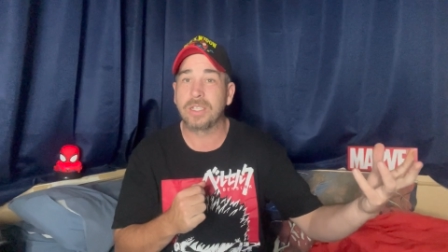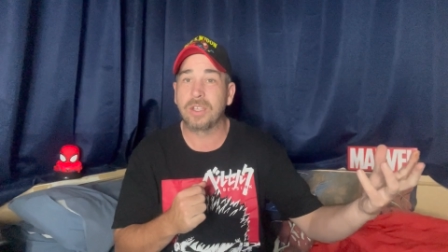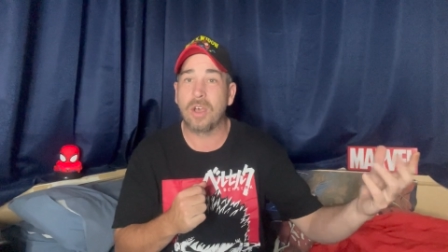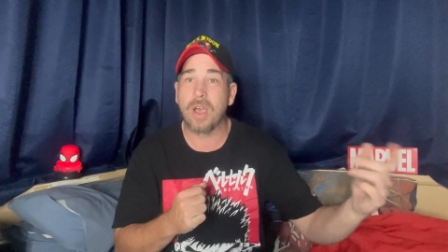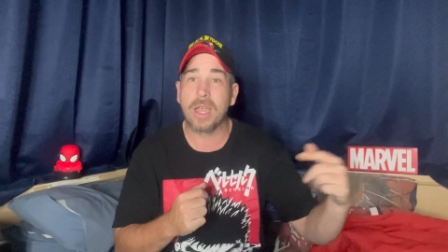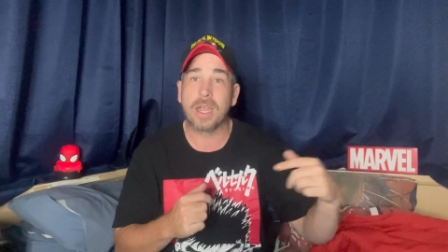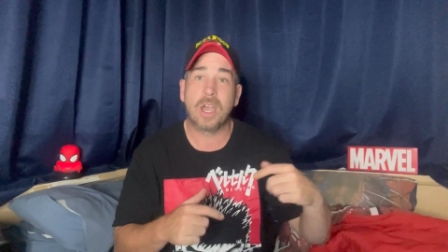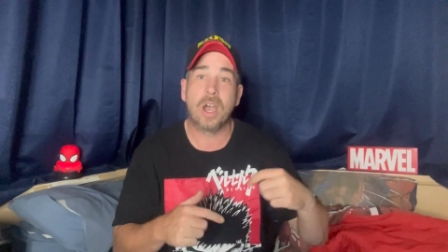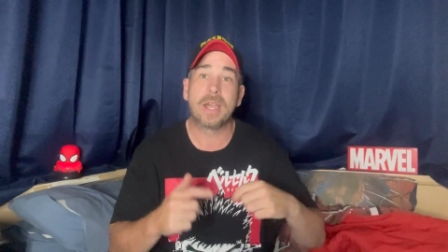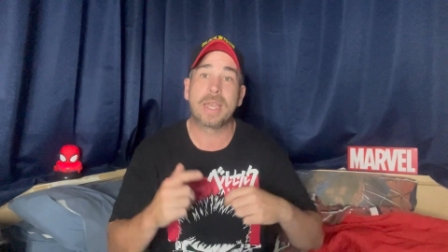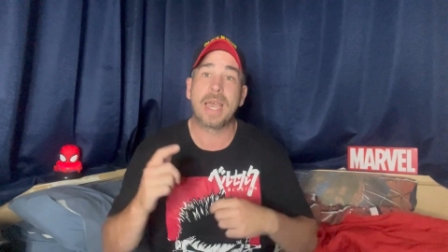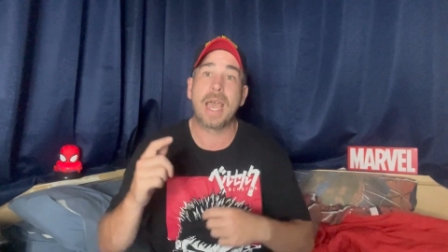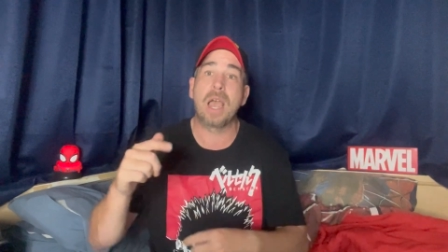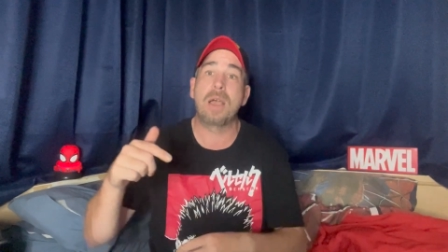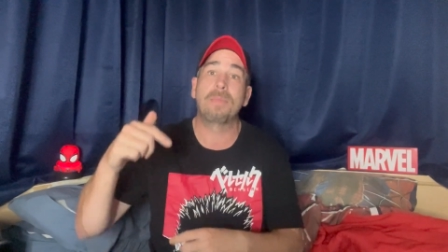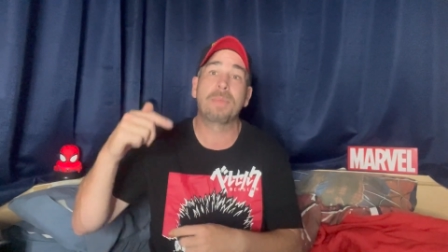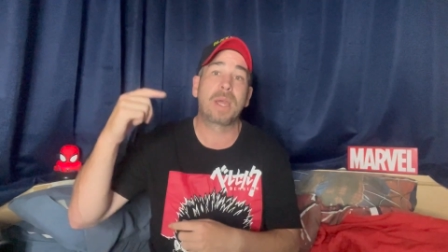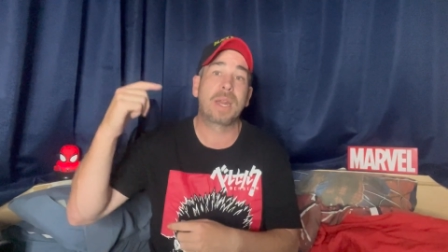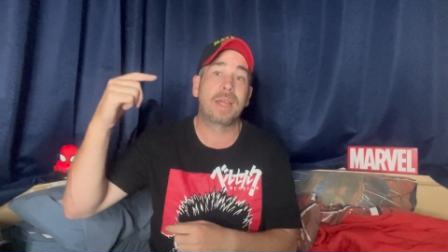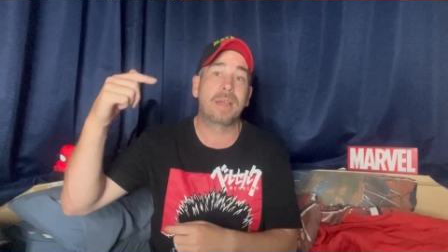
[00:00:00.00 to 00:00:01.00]
like, okay,
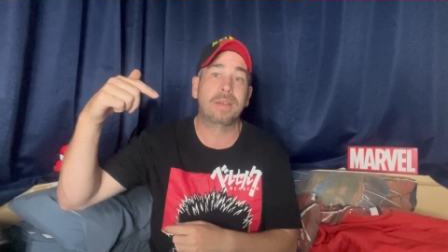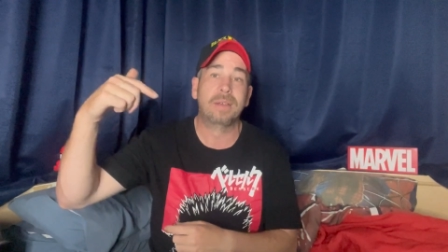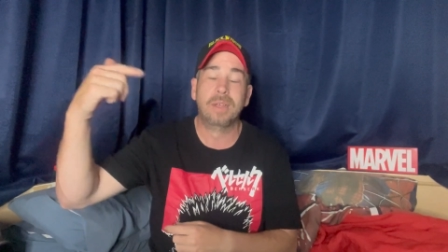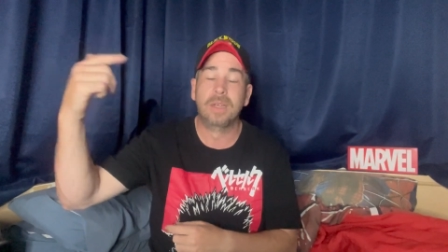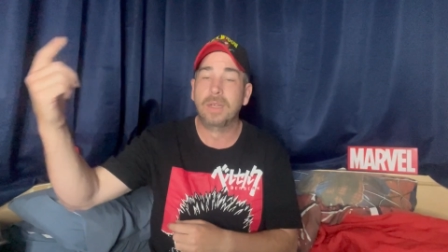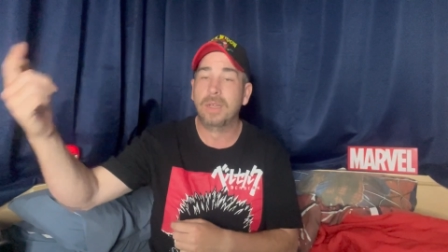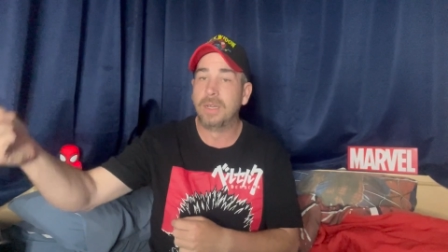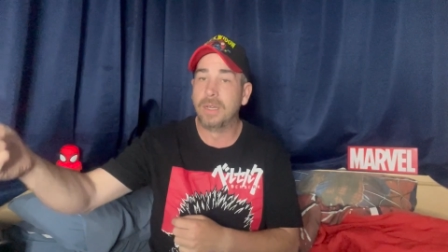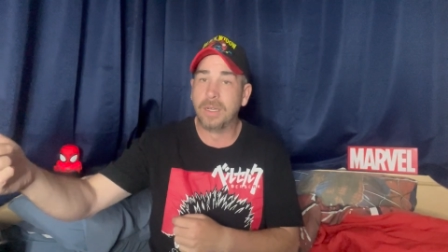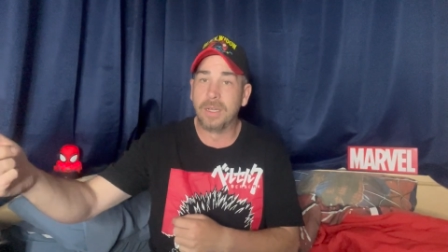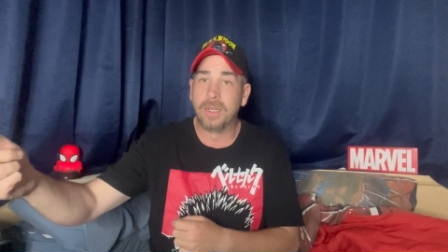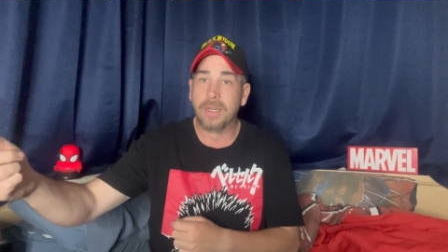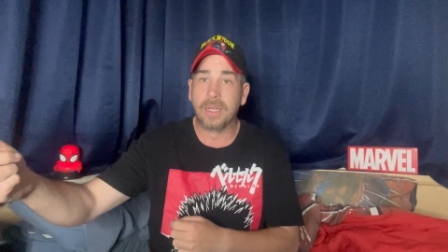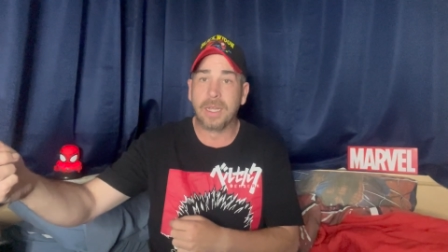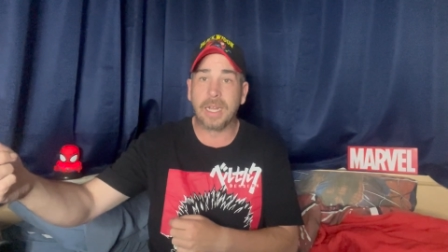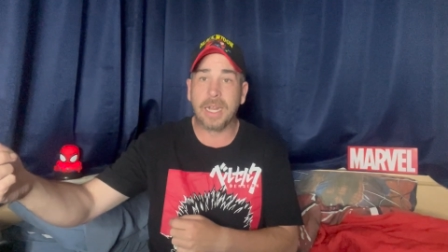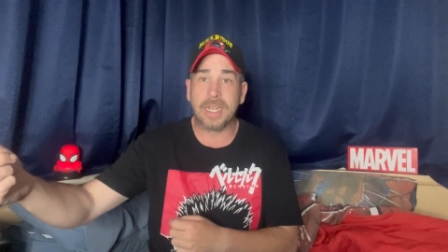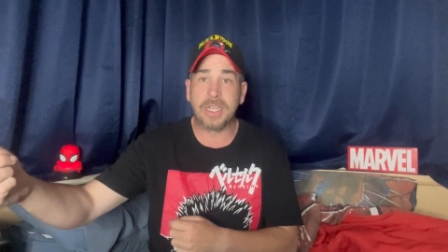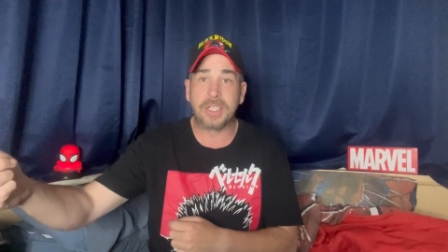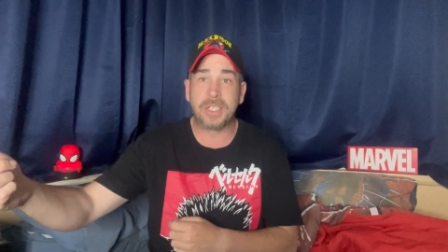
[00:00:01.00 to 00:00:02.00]
I'm gonna
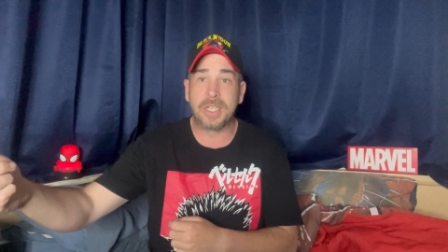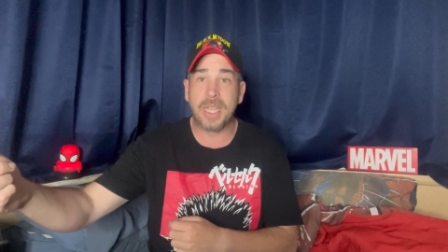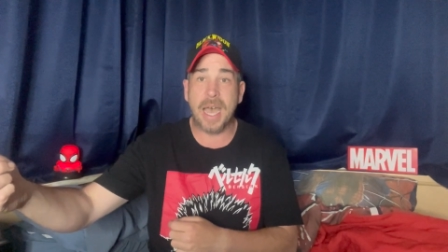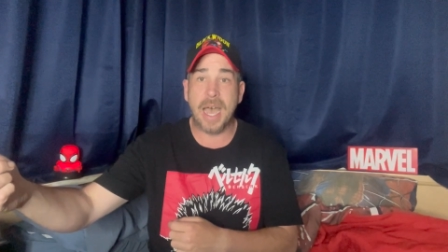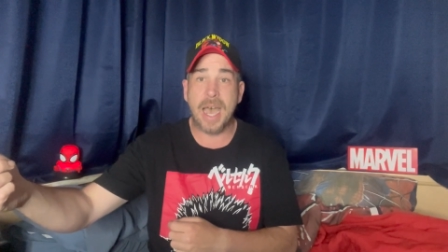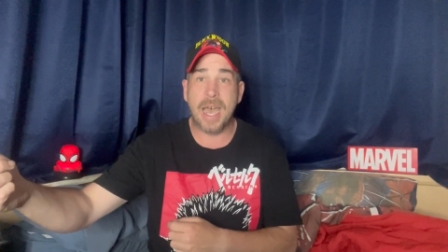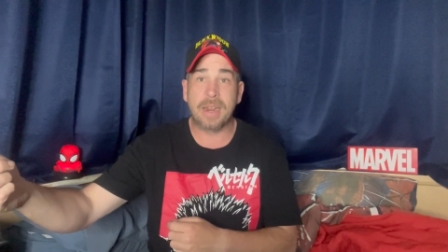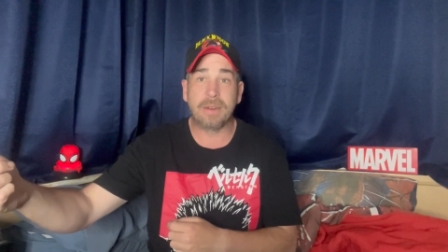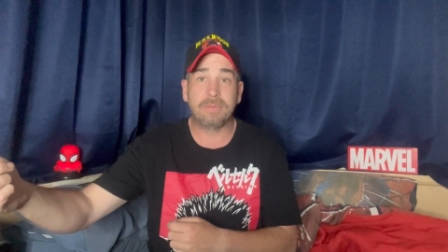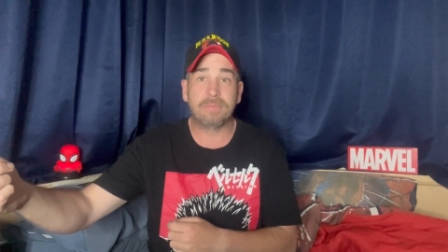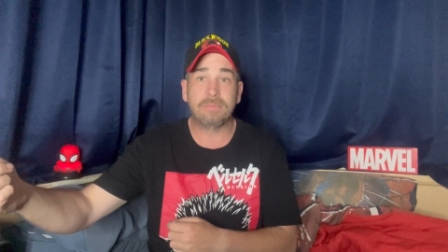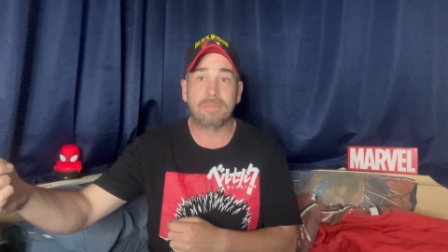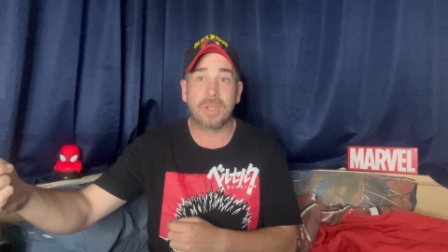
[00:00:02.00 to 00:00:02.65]
at least start,